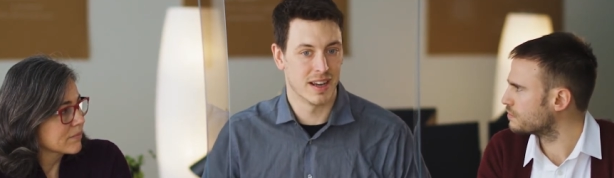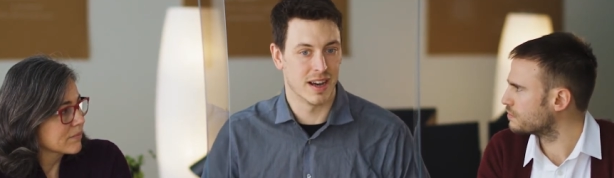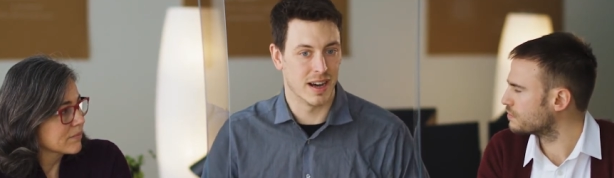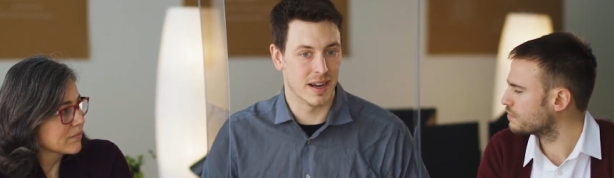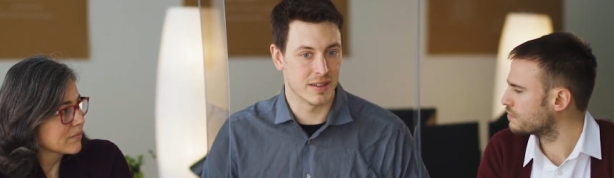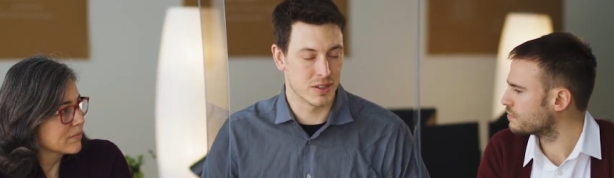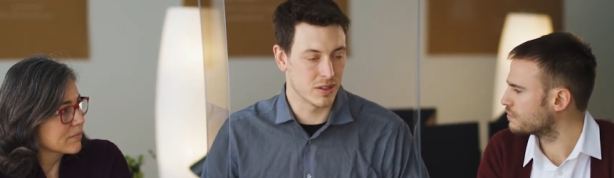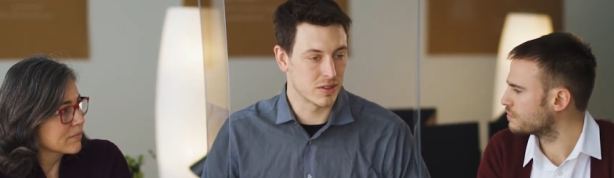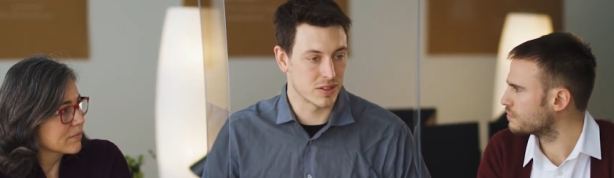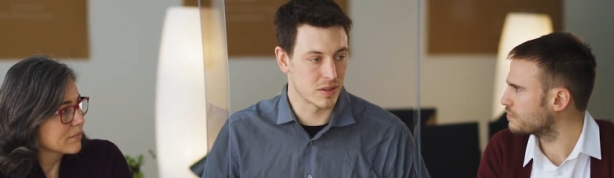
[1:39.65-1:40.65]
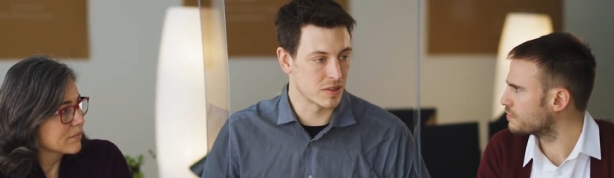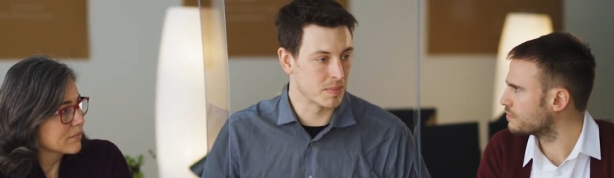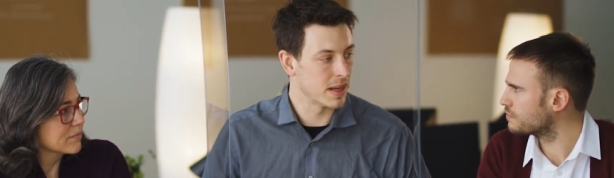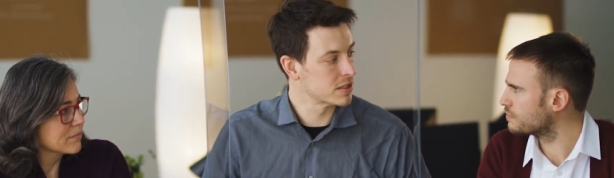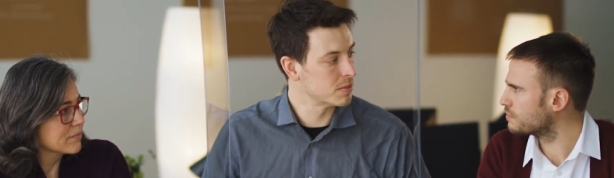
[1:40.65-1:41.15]
Speaker 1: uh, you know, you're still
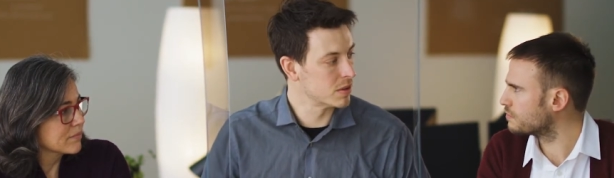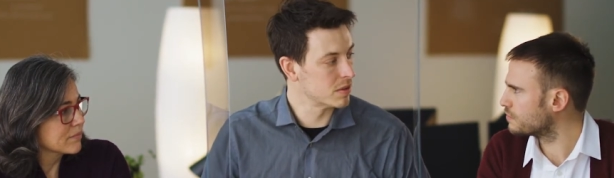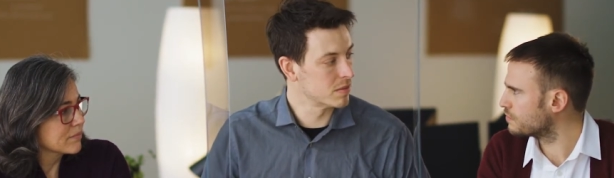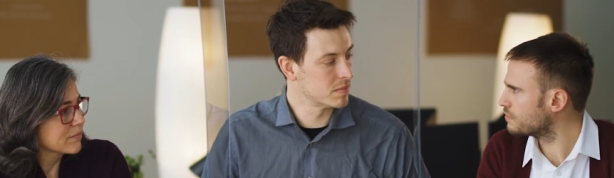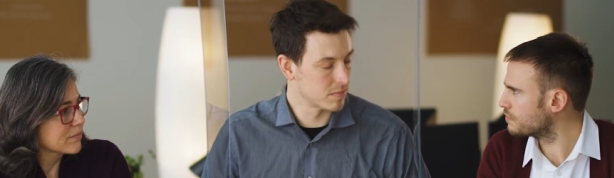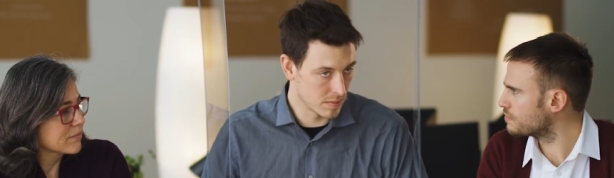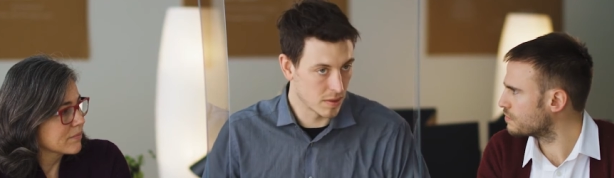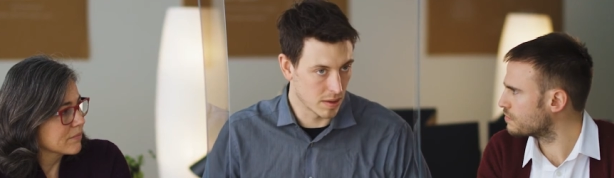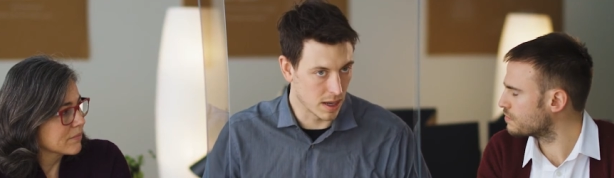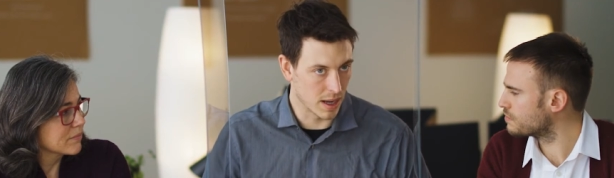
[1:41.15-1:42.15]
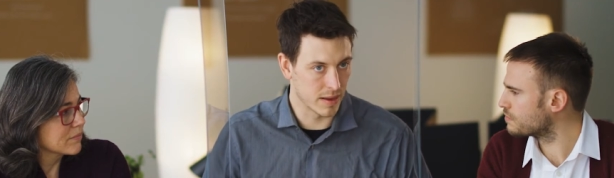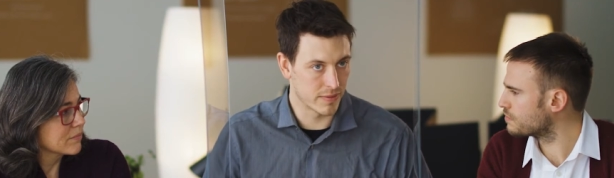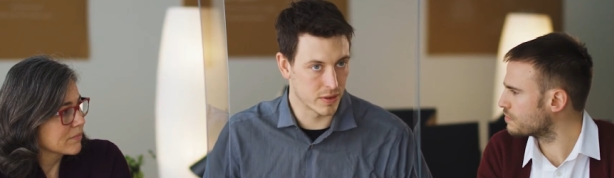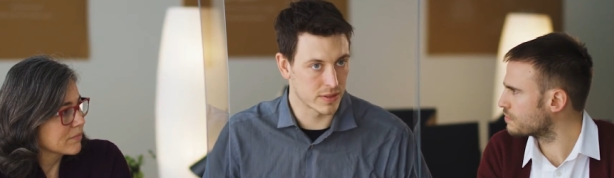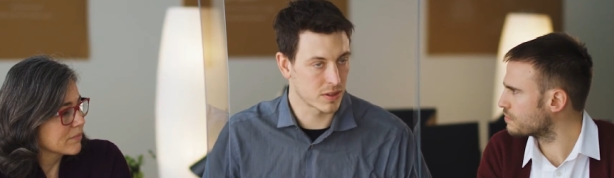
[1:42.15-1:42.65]
responsible uh,
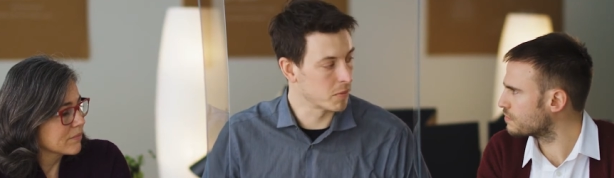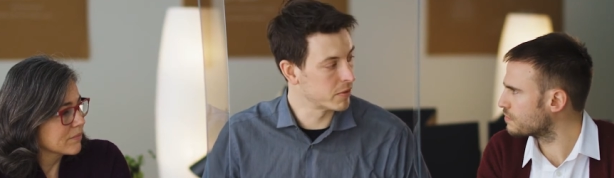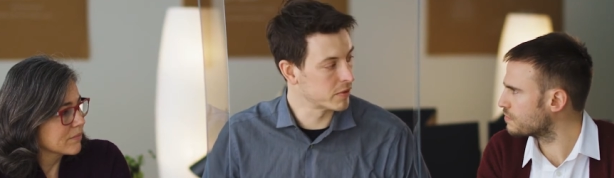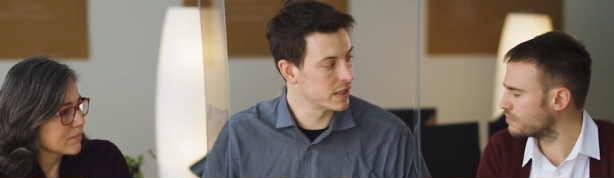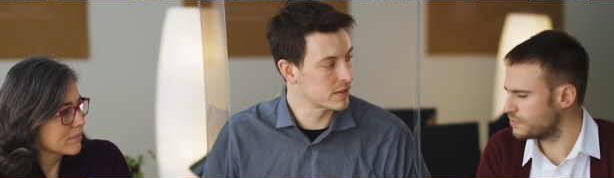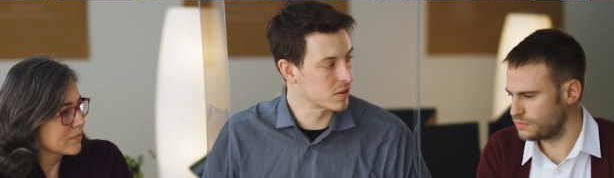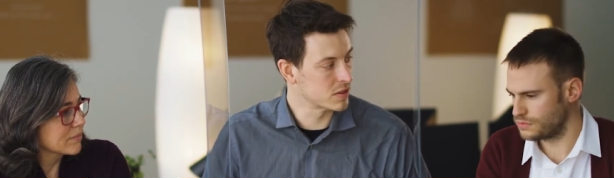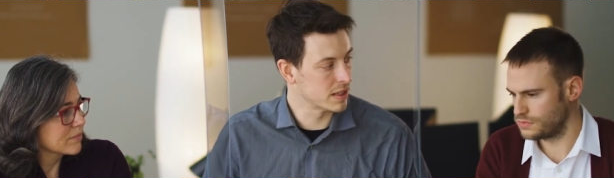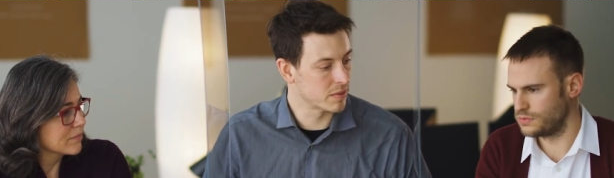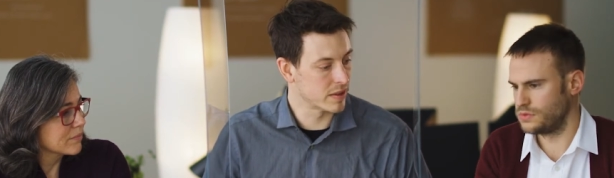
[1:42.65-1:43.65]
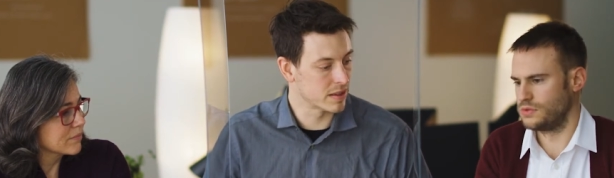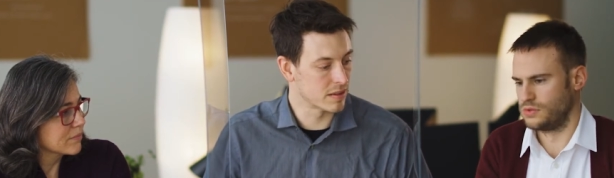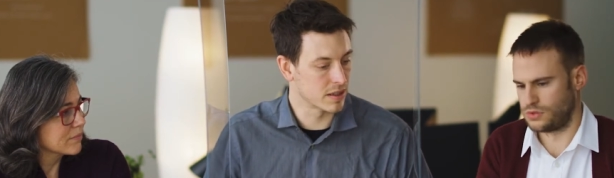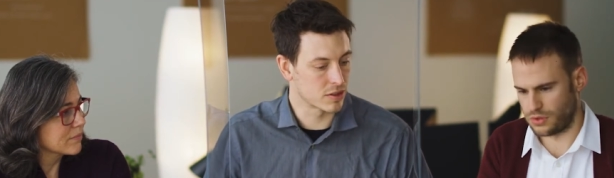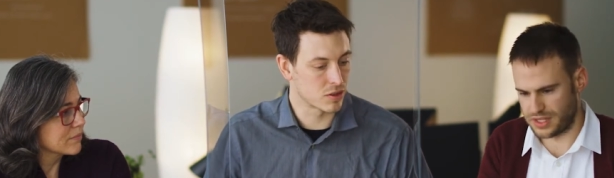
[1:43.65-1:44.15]
for the scope three associated with
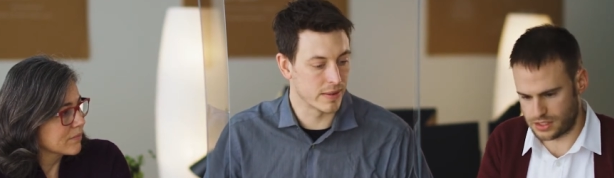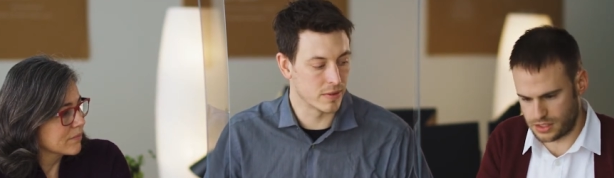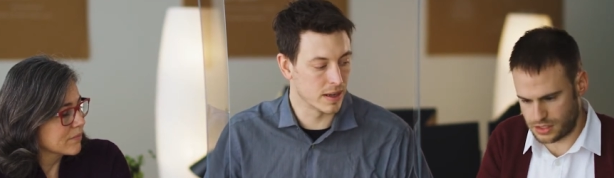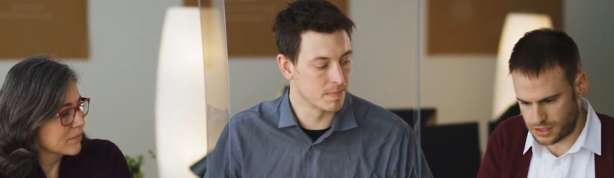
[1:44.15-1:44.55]
it. So this,